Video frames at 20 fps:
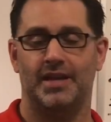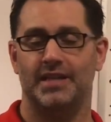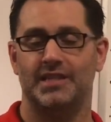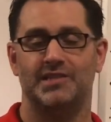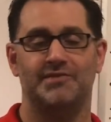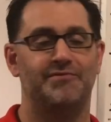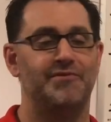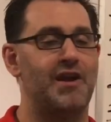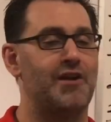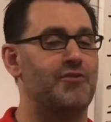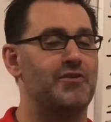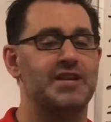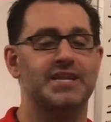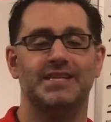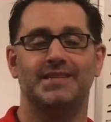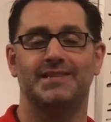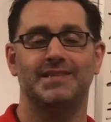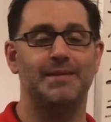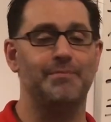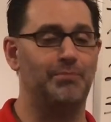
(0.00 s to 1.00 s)
It's very
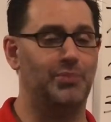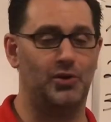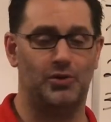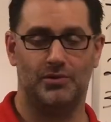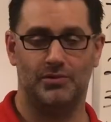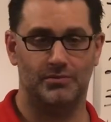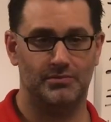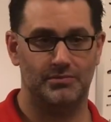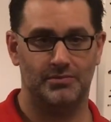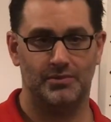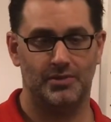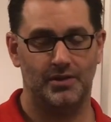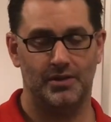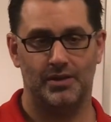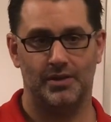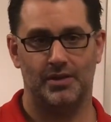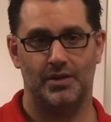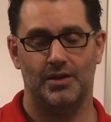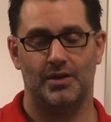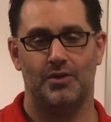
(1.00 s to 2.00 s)
simple,
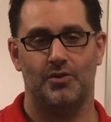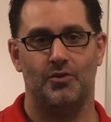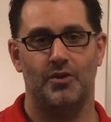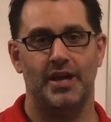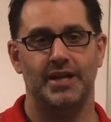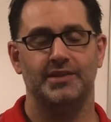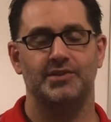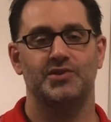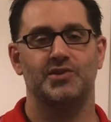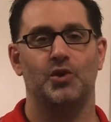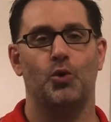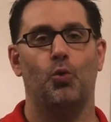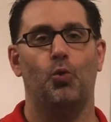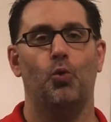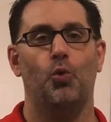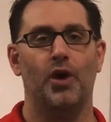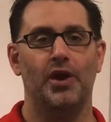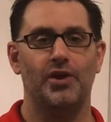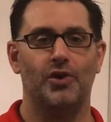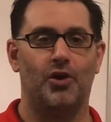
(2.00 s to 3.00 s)
right? So
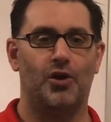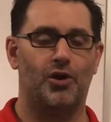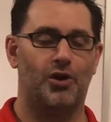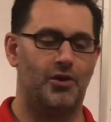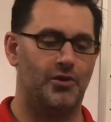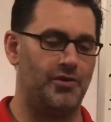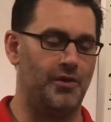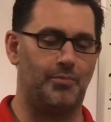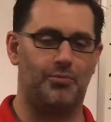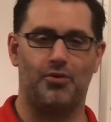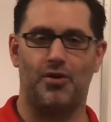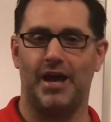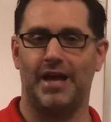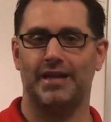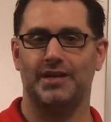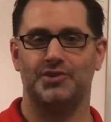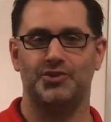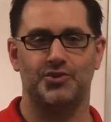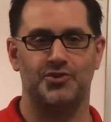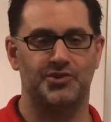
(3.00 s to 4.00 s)
what are the
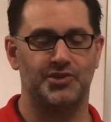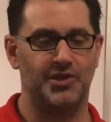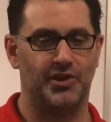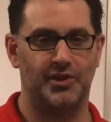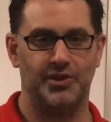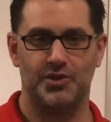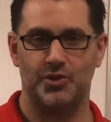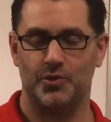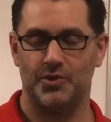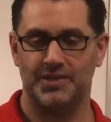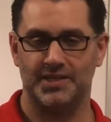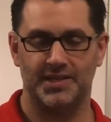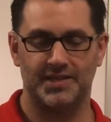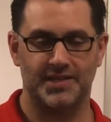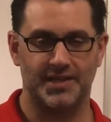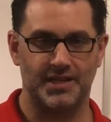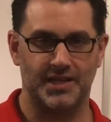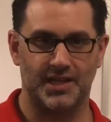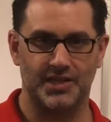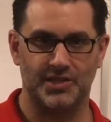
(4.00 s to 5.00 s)
products you're selling to
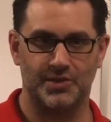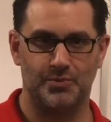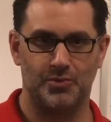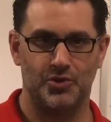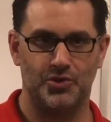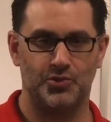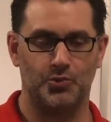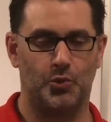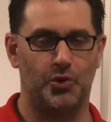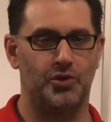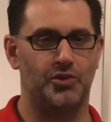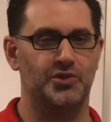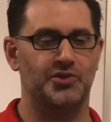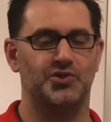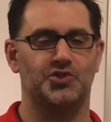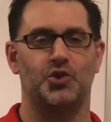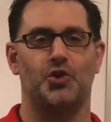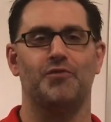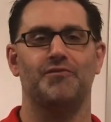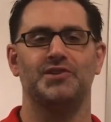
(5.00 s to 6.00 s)
existing customers? What are the
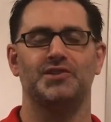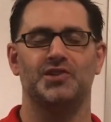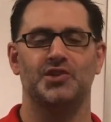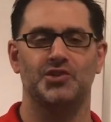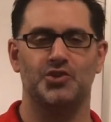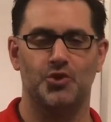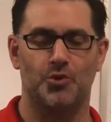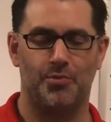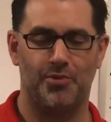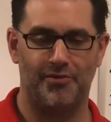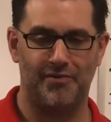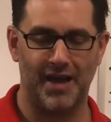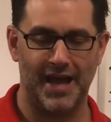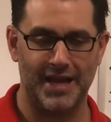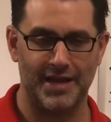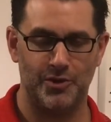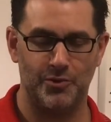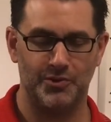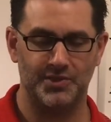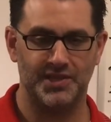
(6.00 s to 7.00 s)
services you're providing to